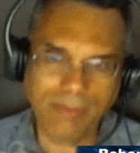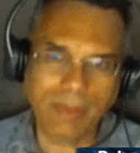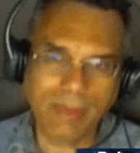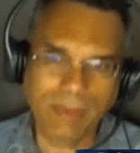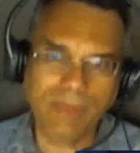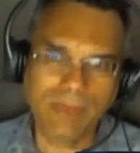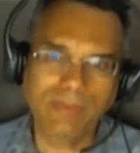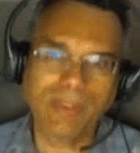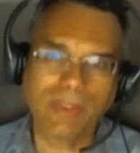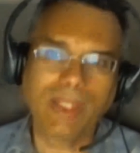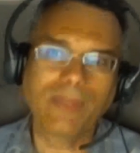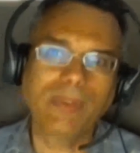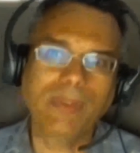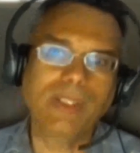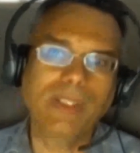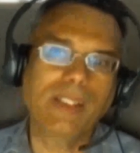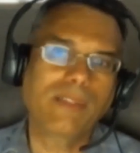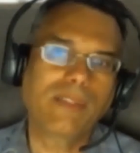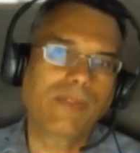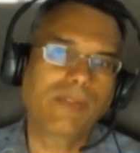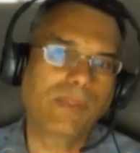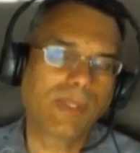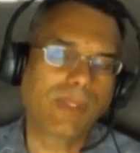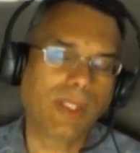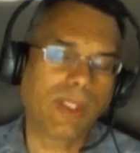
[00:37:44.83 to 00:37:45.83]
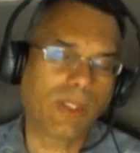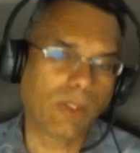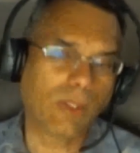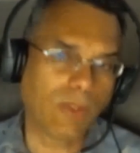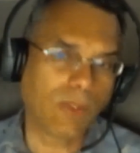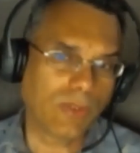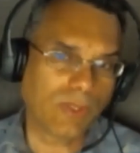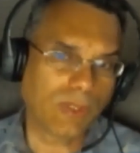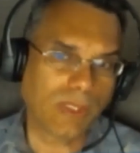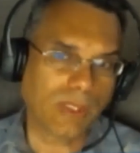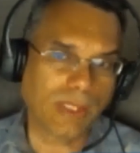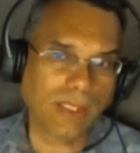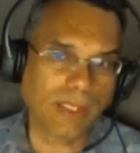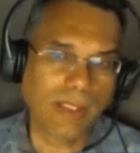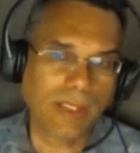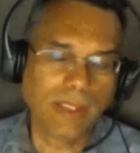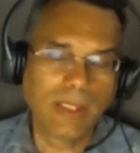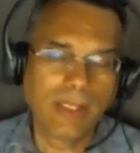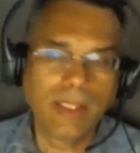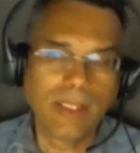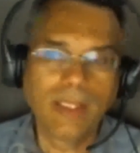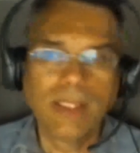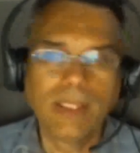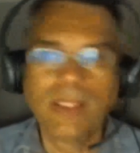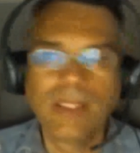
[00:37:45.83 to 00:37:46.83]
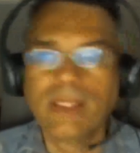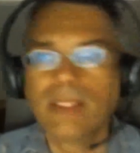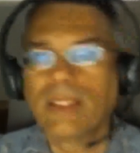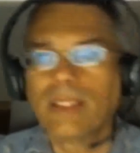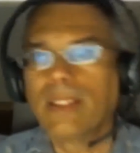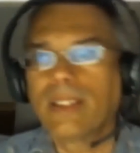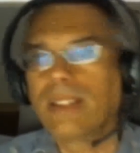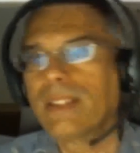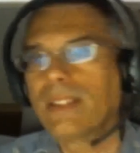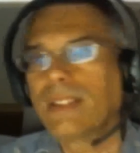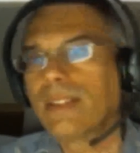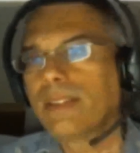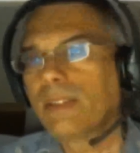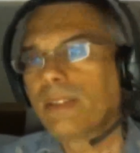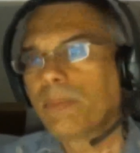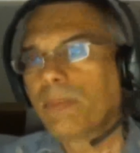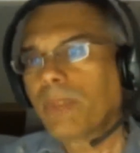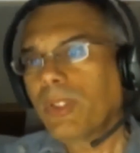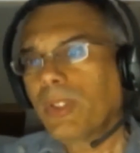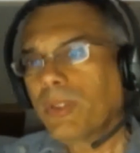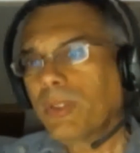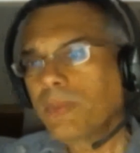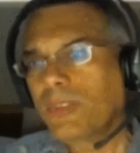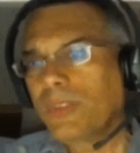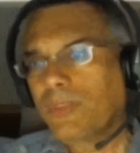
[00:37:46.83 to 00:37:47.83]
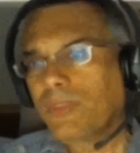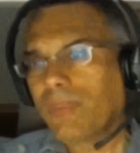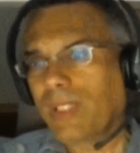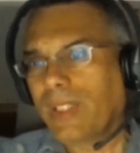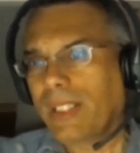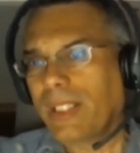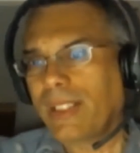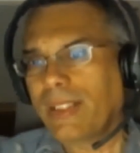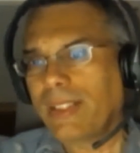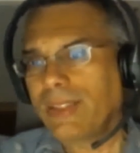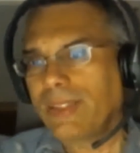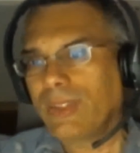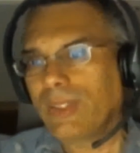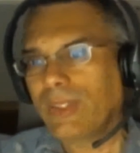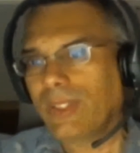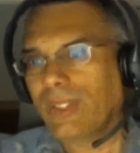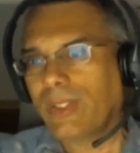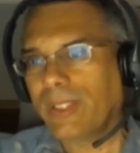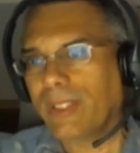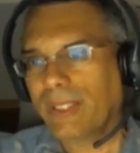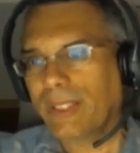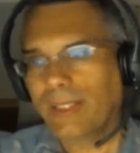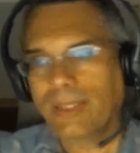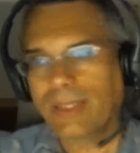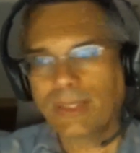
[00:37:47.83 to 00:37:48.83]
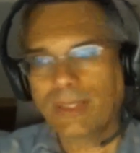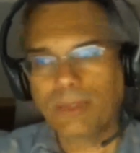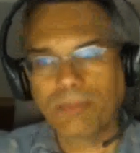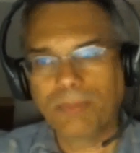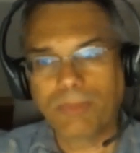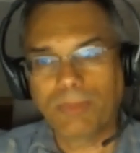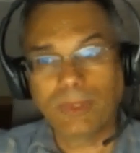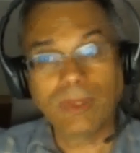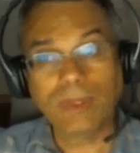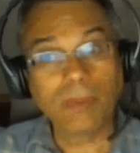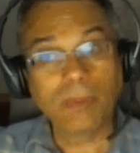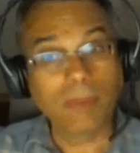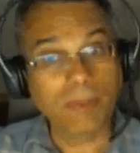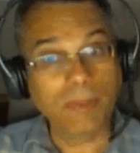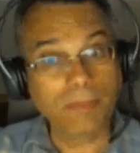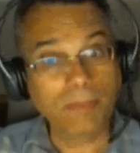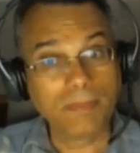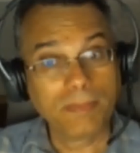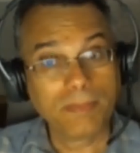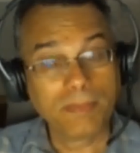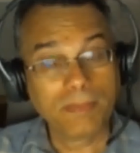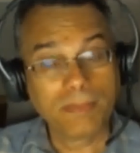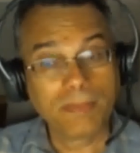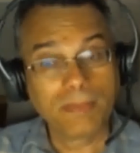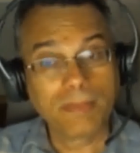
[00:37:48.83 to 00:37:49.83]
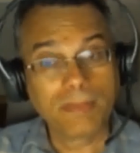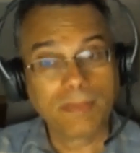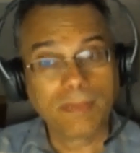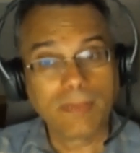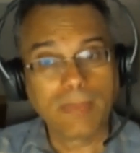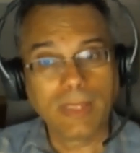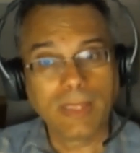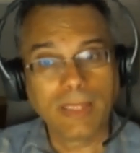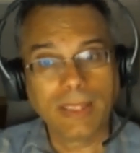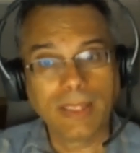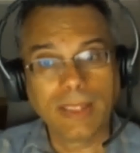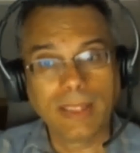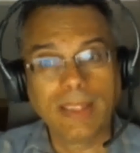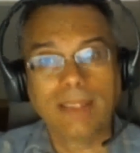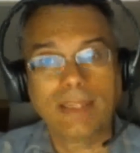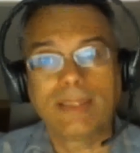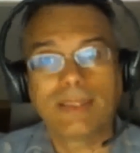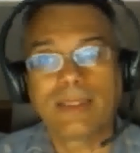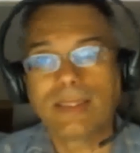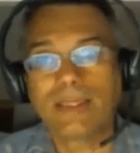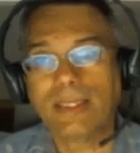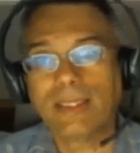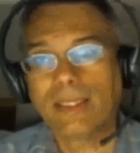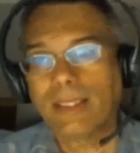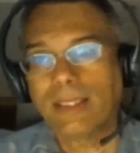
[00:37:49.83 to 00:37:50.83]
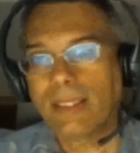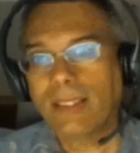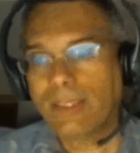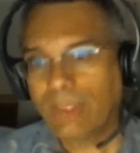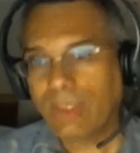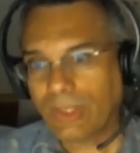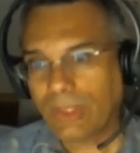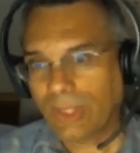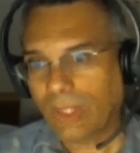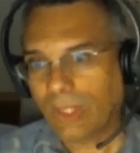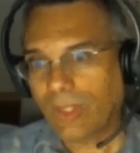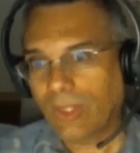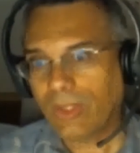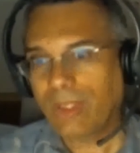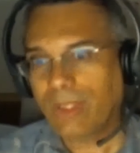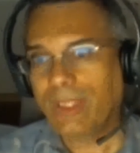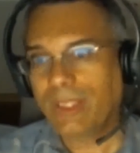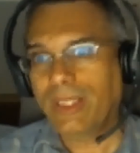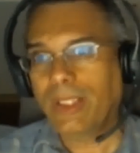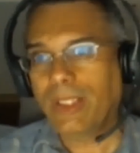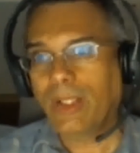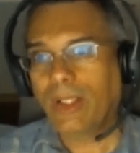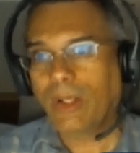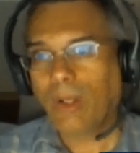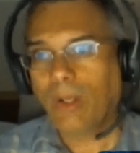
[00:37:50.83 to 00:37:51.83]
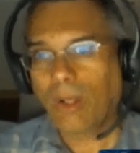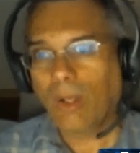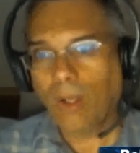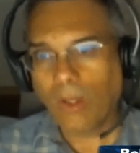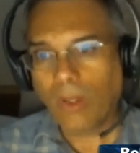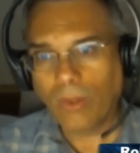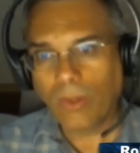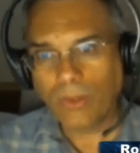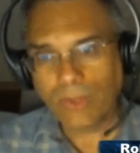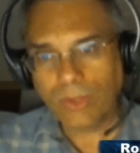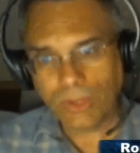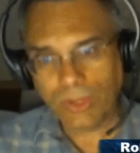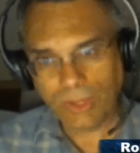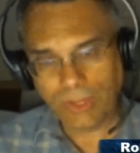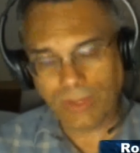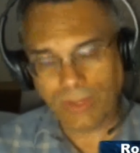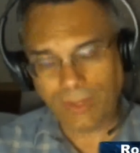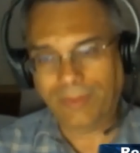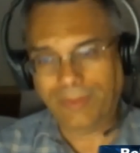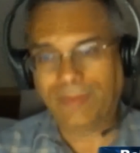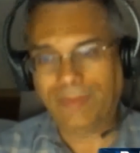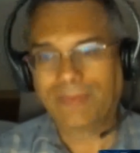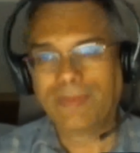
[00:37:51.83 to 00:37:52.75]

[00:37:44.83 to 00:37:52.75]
been following that very closely. The probe's findings are indisputable. It's a salty ocean.